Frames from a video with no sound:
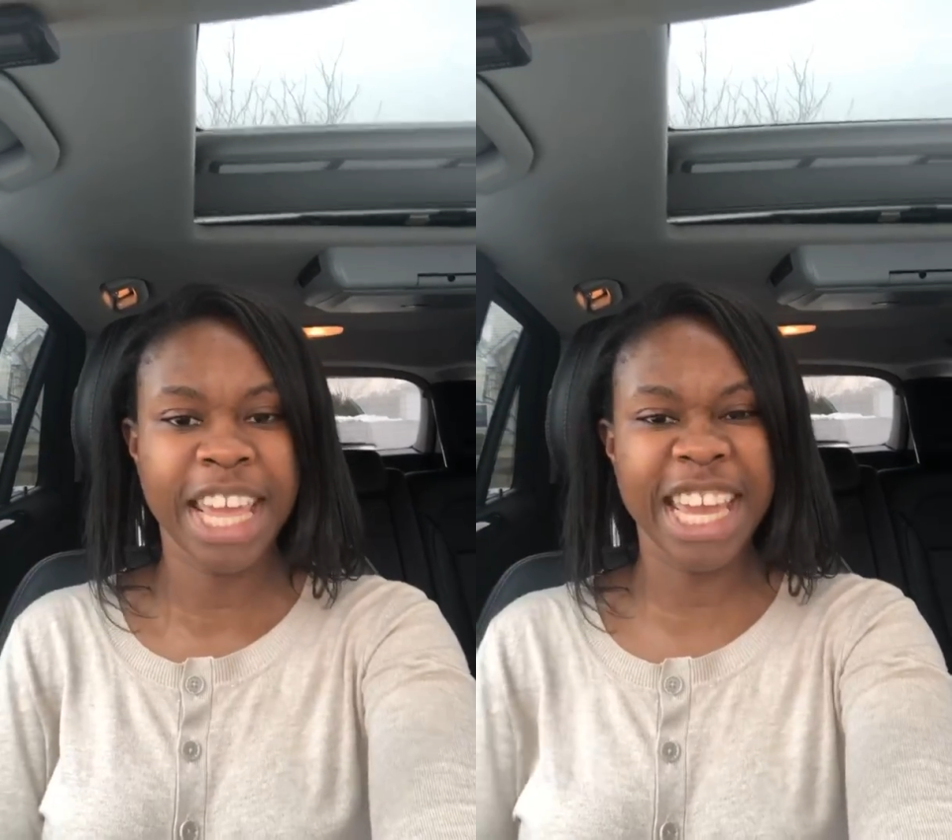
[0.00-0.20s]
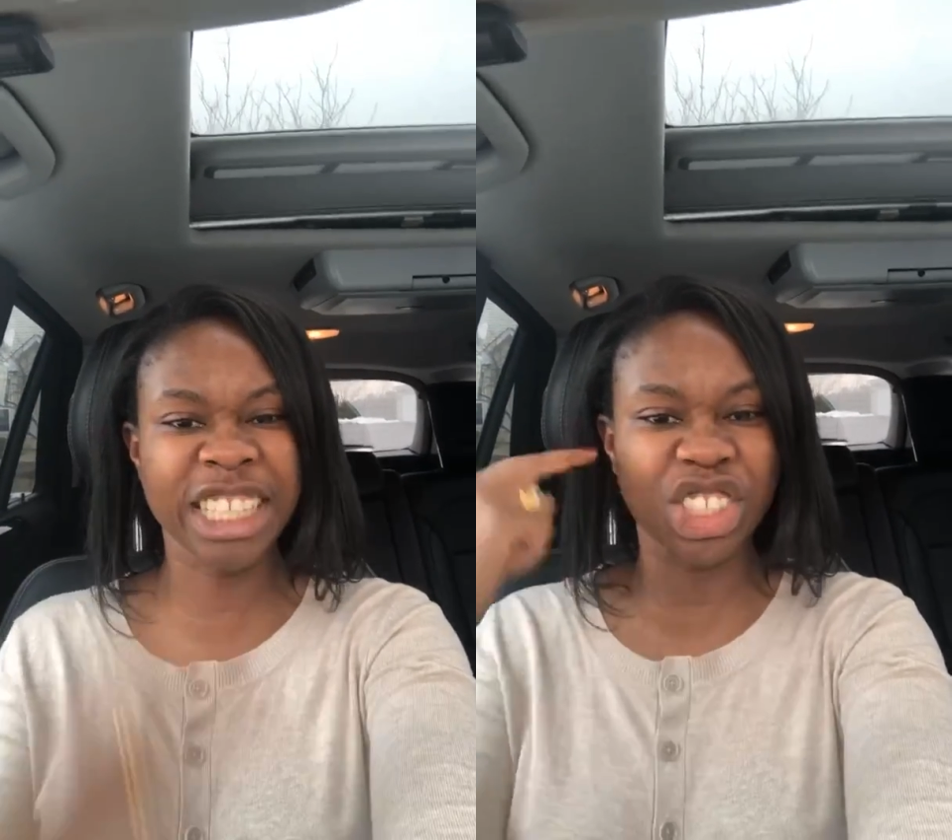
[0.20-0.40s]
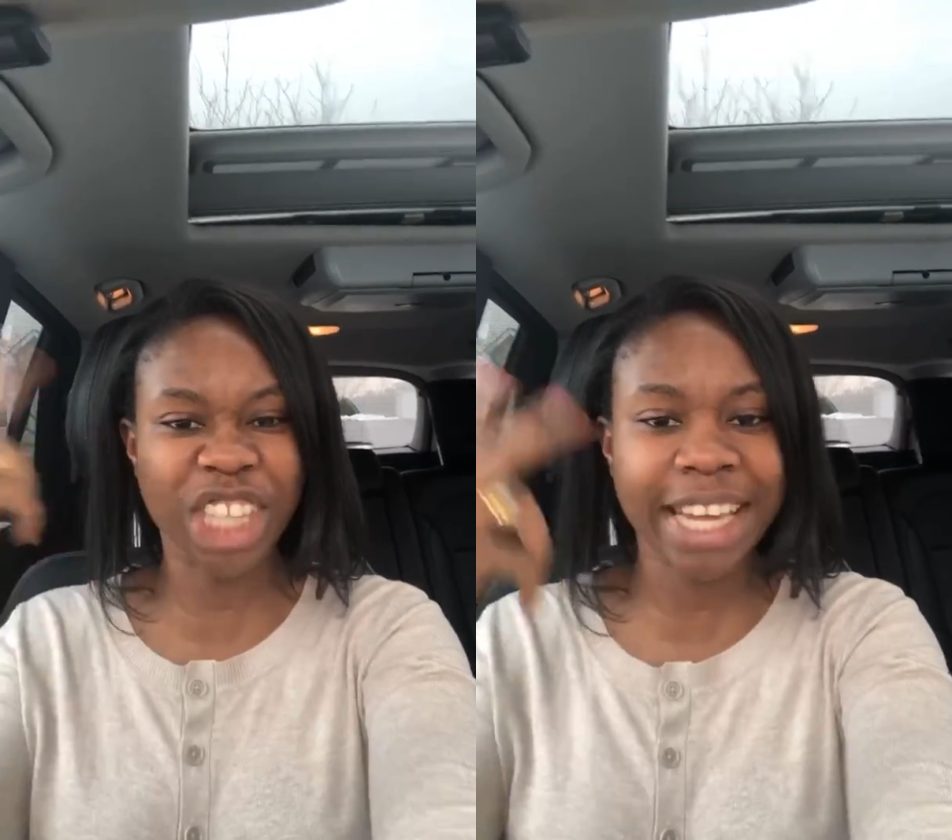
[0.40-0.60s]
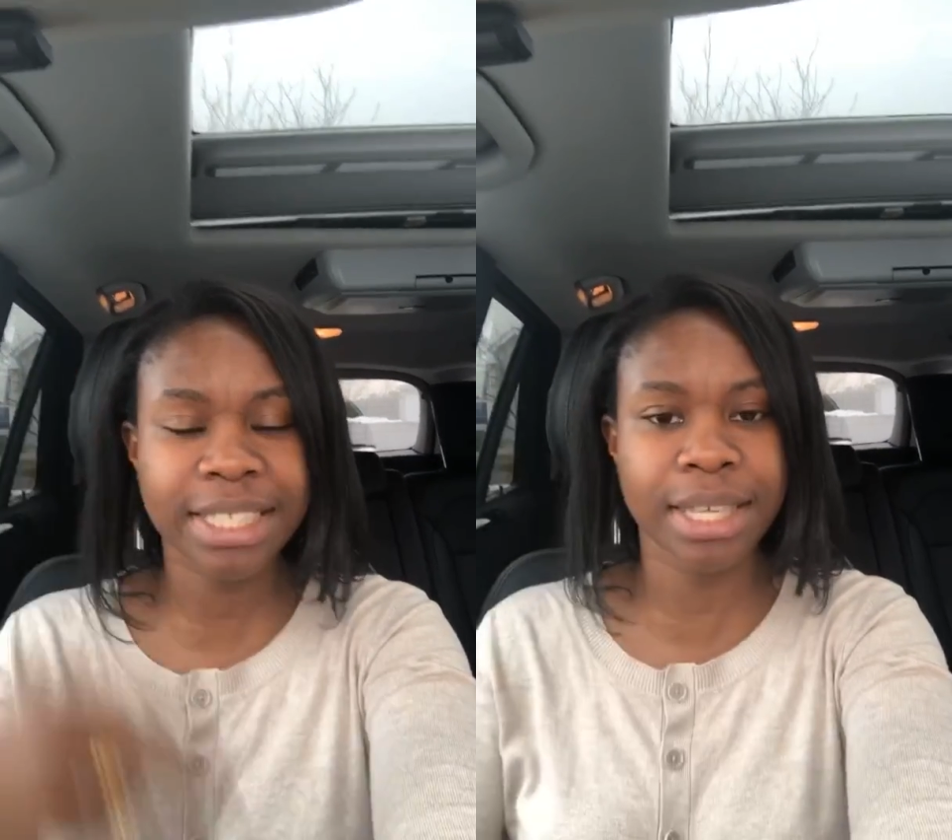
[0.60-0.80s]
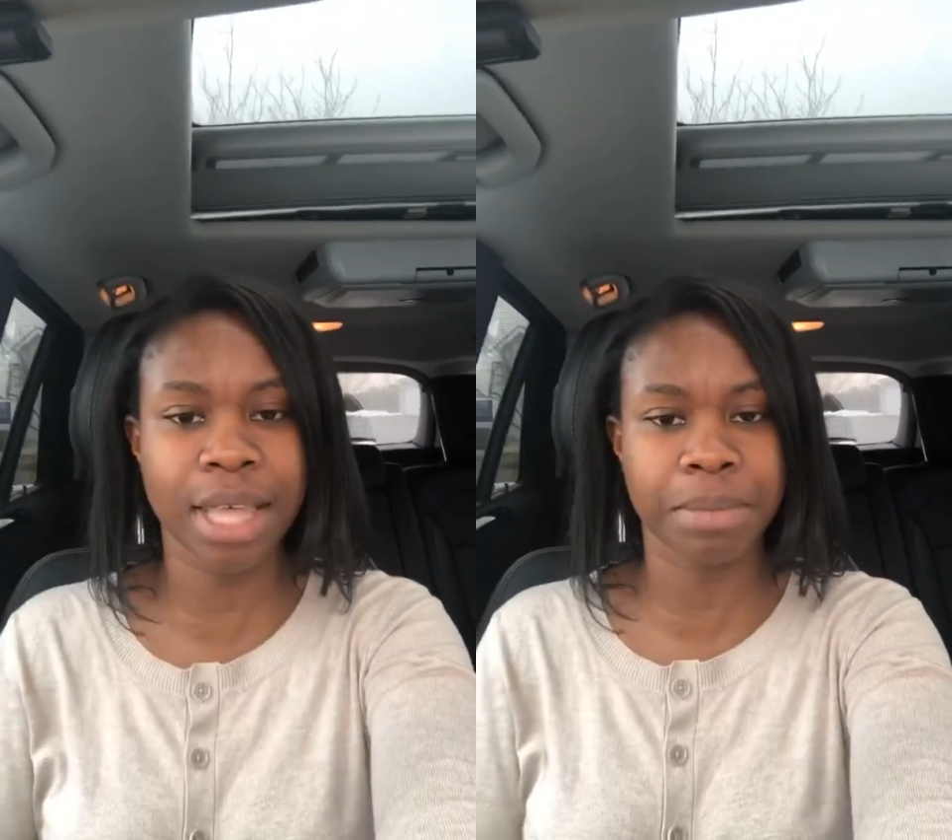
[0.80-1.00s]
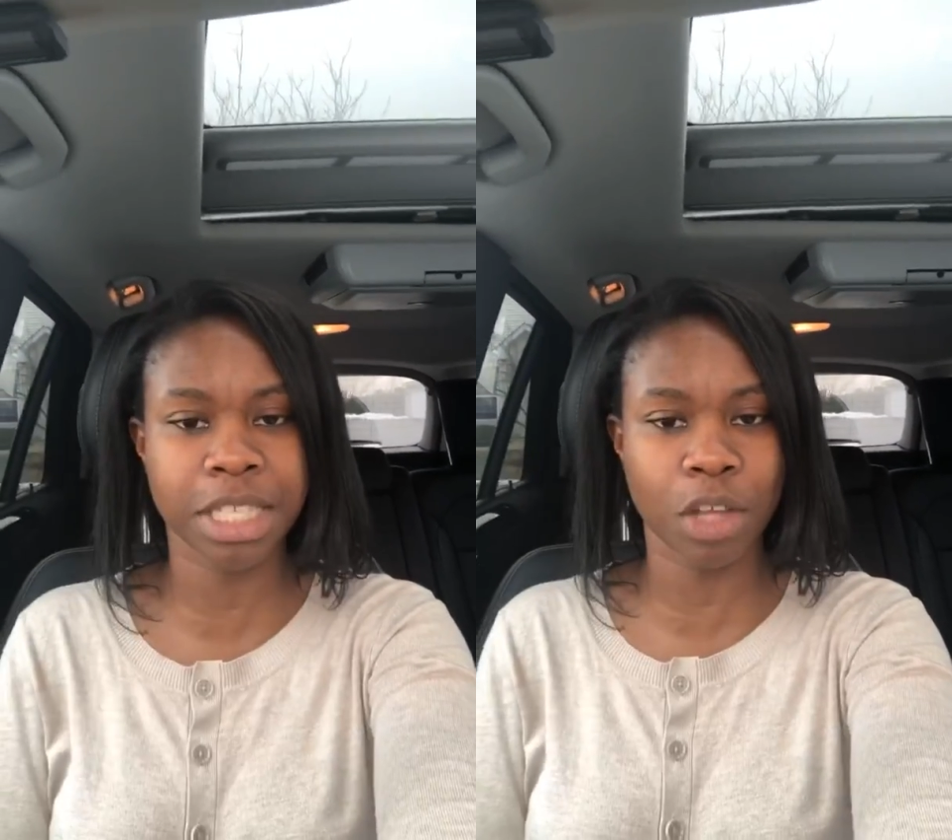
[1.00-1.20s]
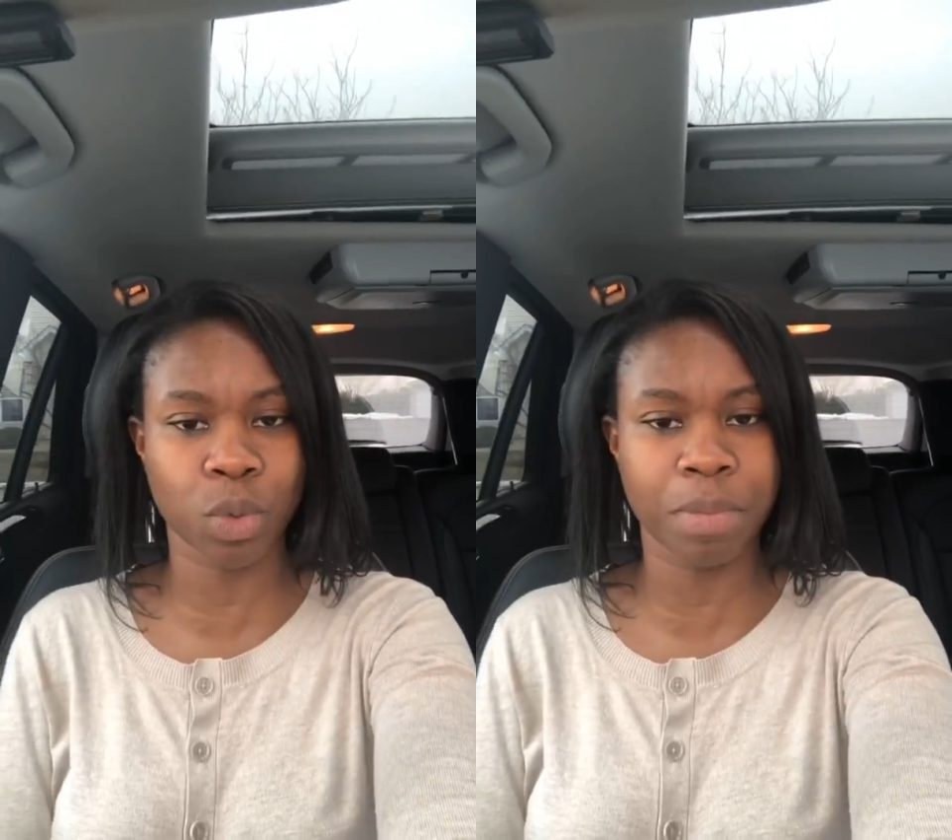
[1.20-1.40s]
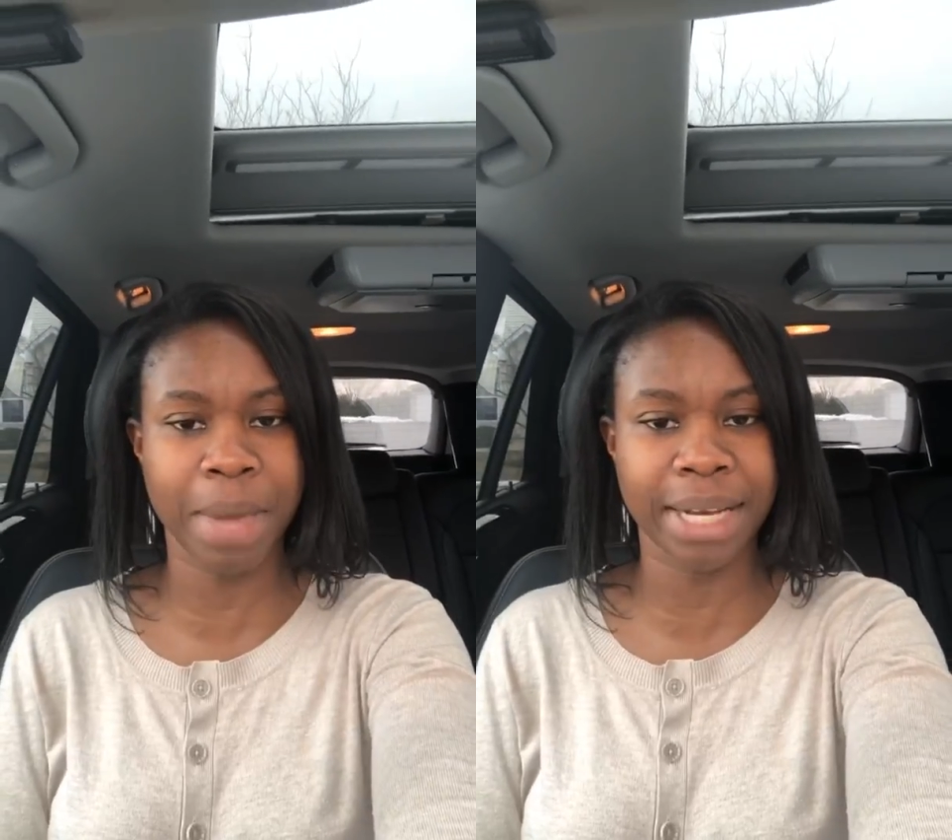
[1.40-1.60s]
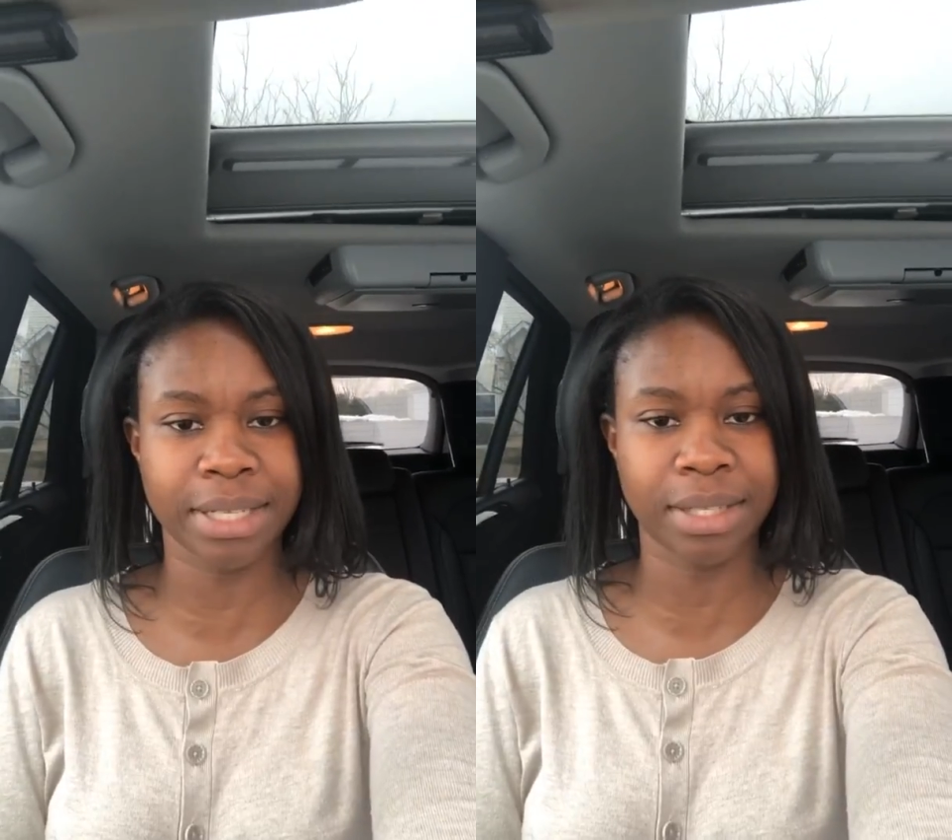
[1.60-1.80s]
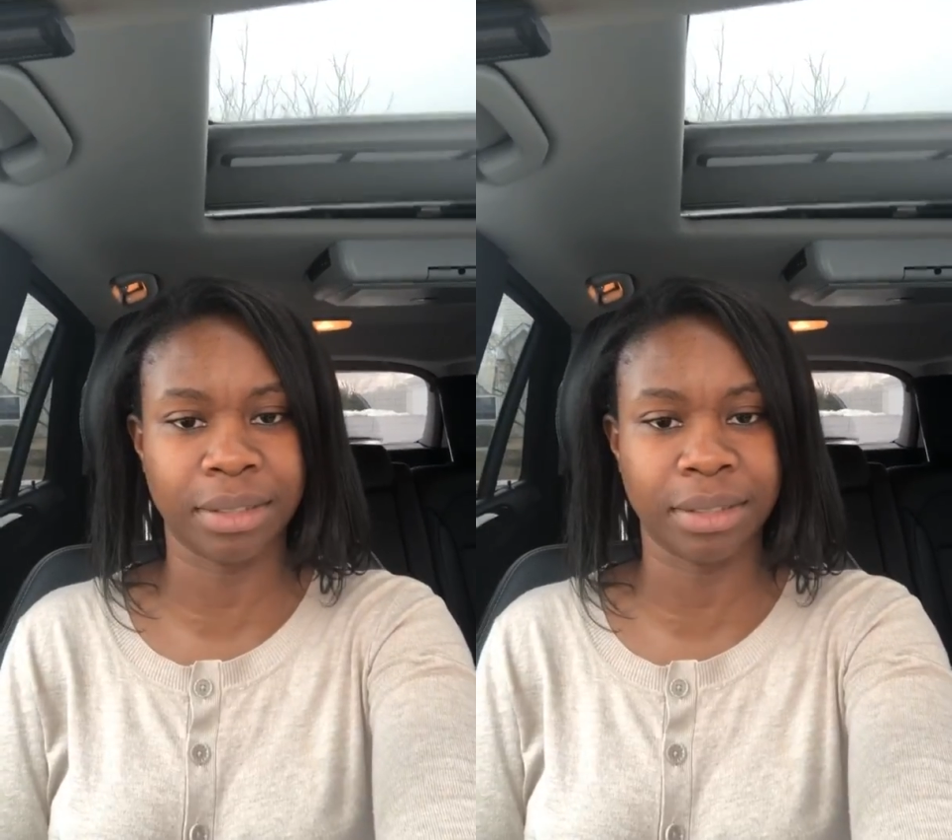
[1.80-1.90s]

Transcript: injecting themselves with medicine.